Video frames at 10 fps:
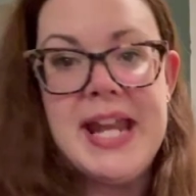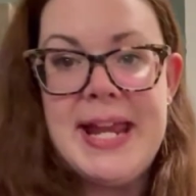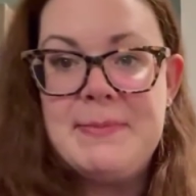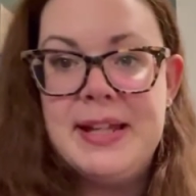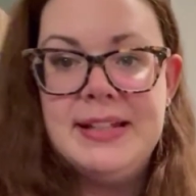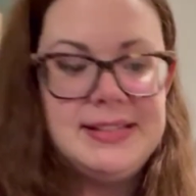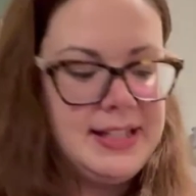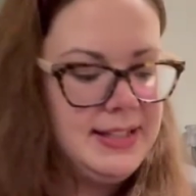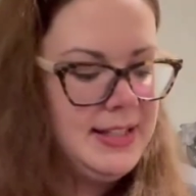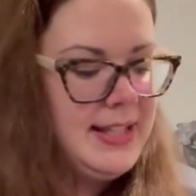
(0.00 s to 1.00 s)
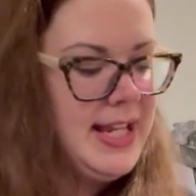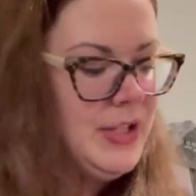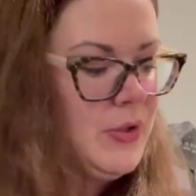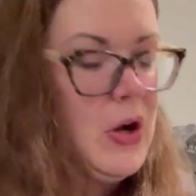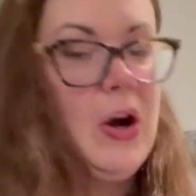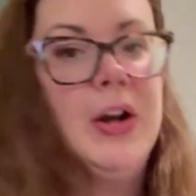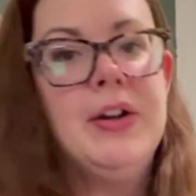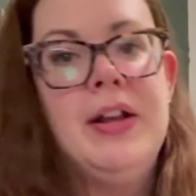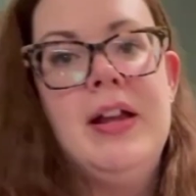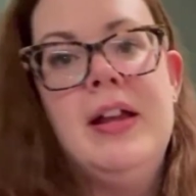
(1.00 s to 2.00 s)
name it in the thank you
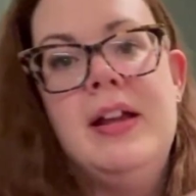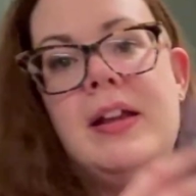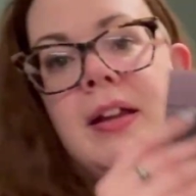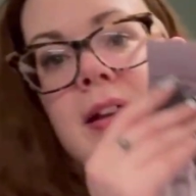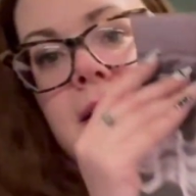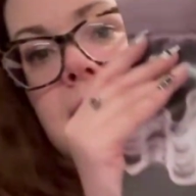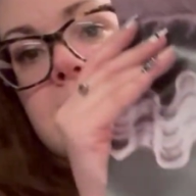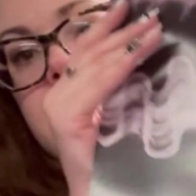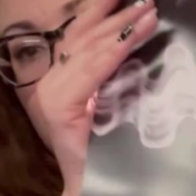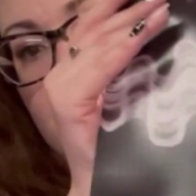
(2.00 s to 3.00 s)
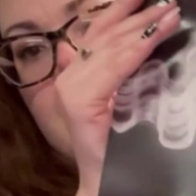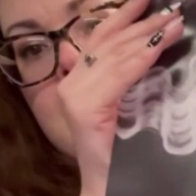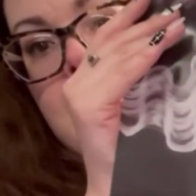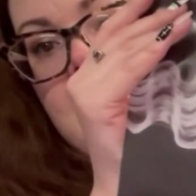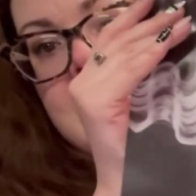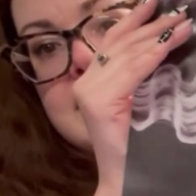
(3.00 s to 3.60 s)
card. So Mike